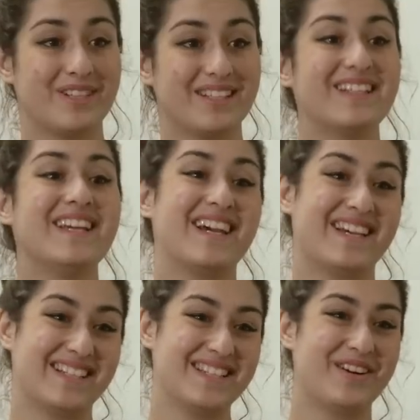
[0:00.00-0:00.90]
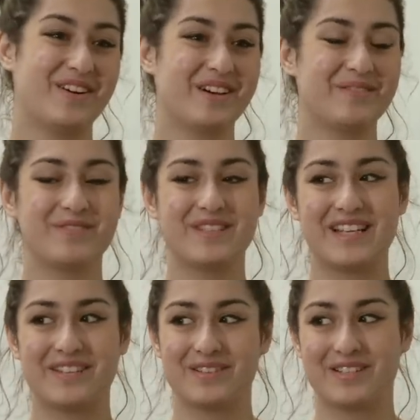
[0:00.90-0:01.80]
why you've chosen the speech
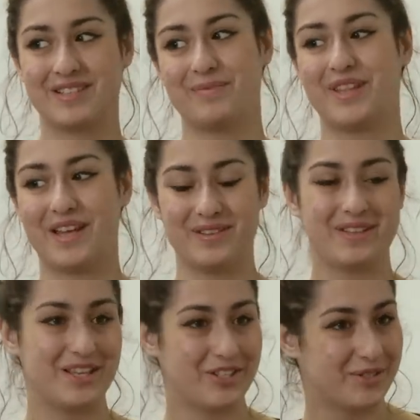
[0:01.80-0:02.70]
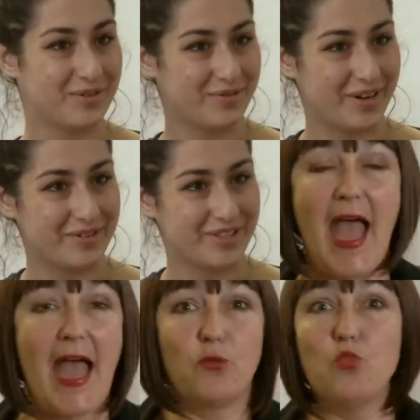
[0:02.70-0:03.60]
and what you've done to prepare
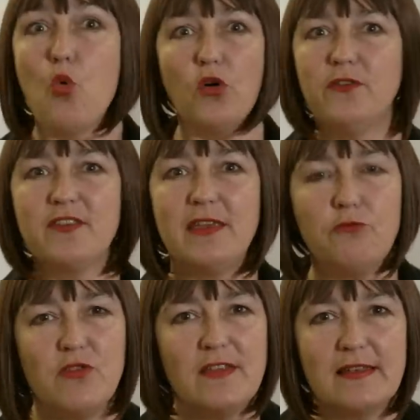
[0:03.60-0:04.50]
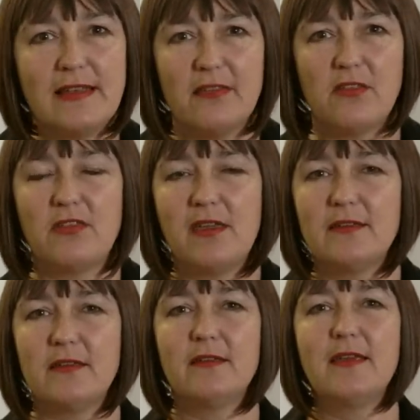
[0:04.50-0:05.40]
and what you've seen recently at the
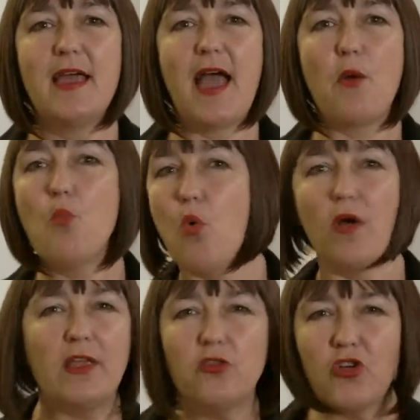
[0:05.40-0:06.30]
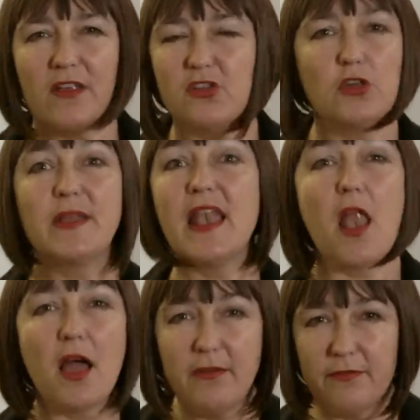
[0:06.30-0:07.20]
theatre and what interests you in
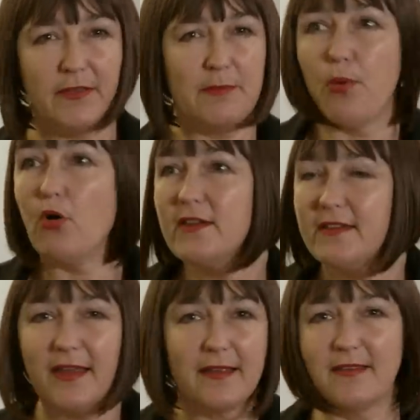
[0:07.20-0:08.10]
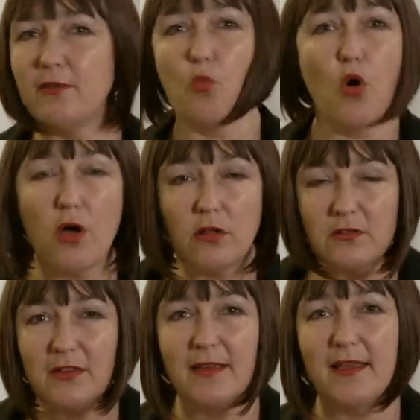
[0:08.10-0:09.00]
life, in politics, in the
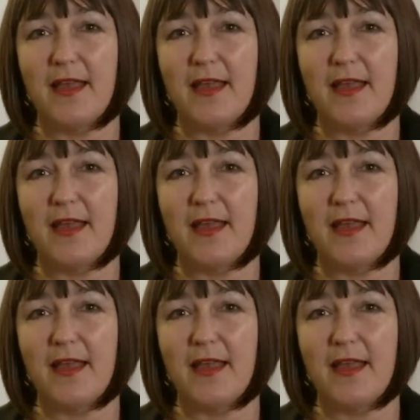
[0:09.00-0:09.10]
world.